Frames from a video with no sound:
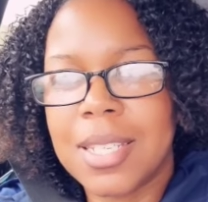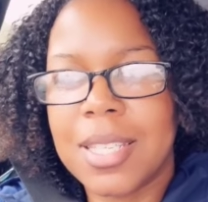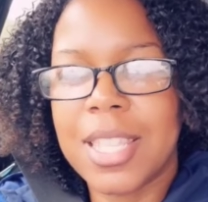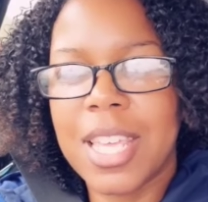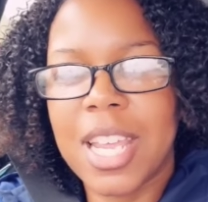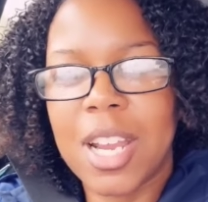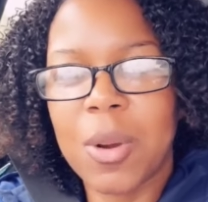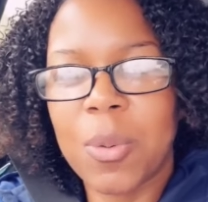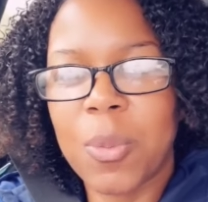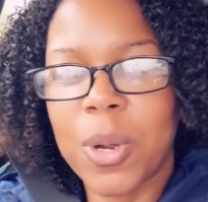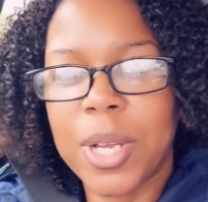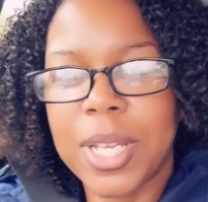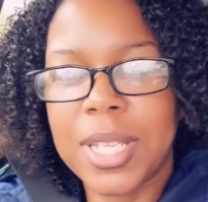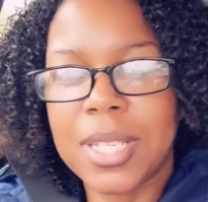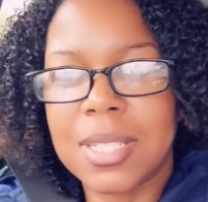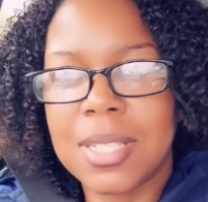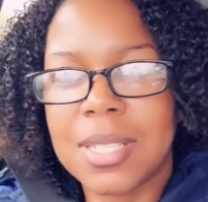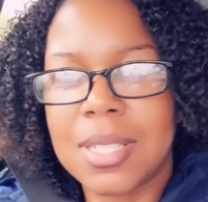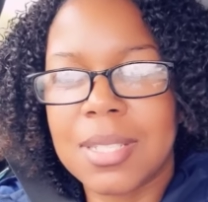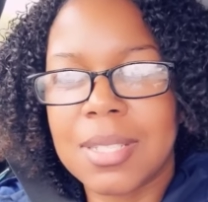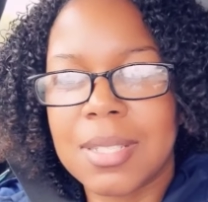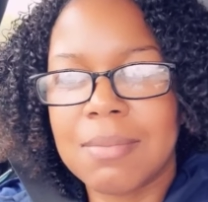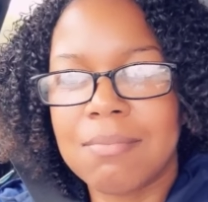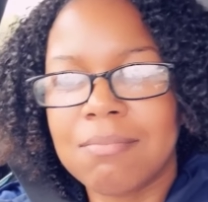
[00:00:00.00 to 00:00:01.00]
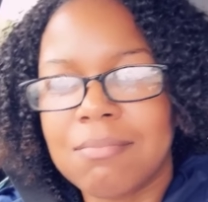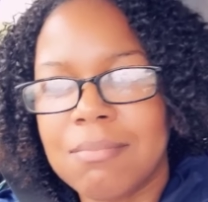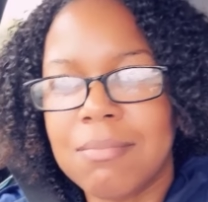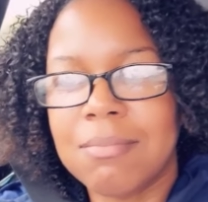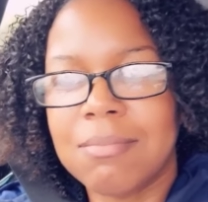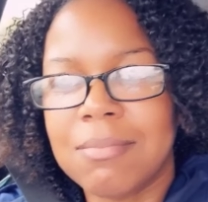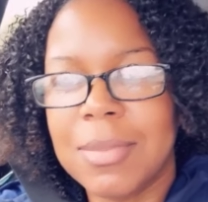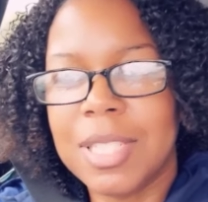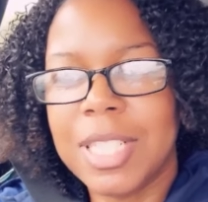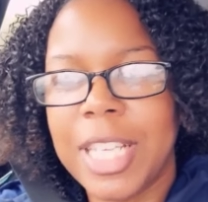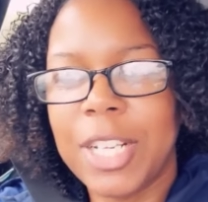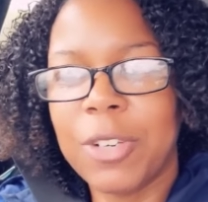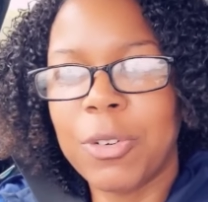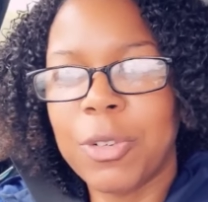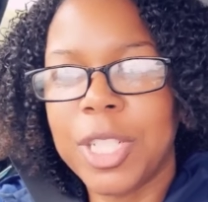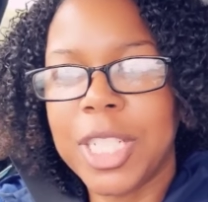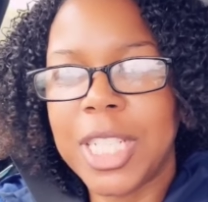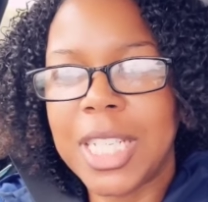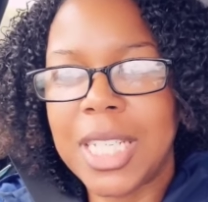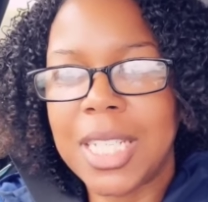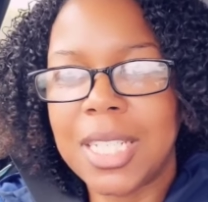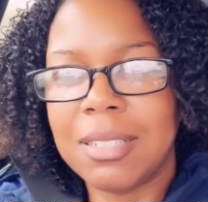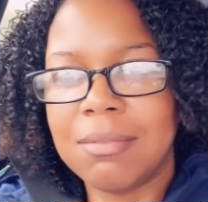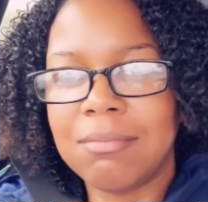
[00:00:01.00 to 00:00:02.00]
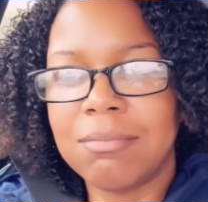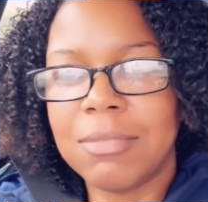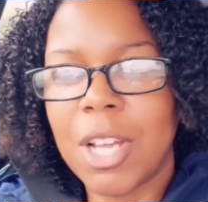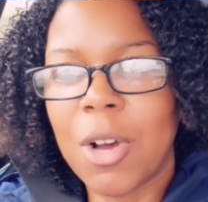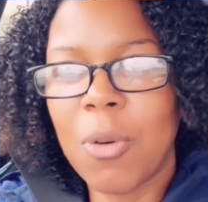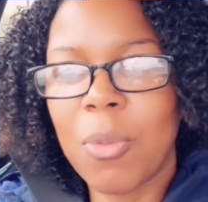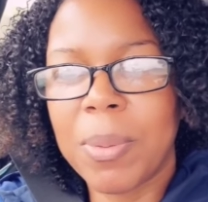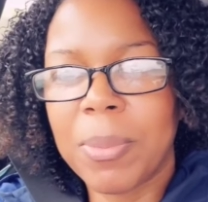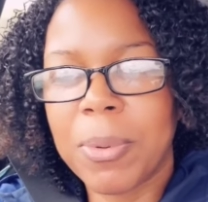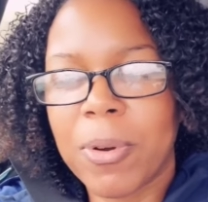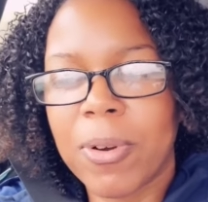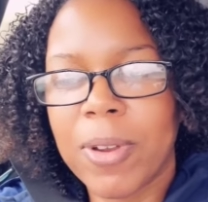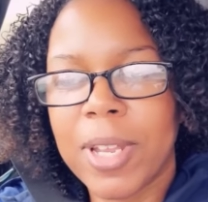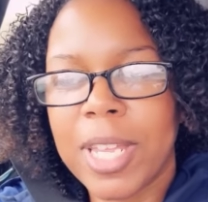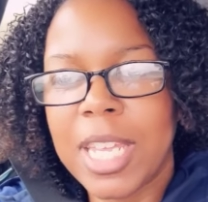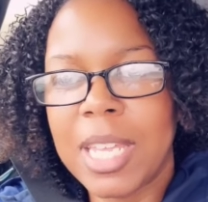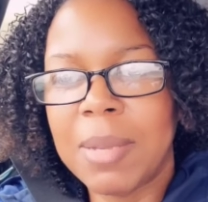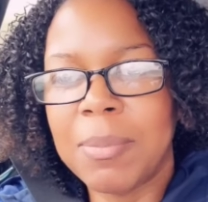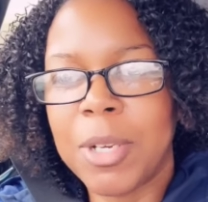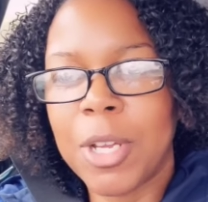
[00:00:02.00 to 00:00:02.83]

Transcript: there was literally no whipped cream,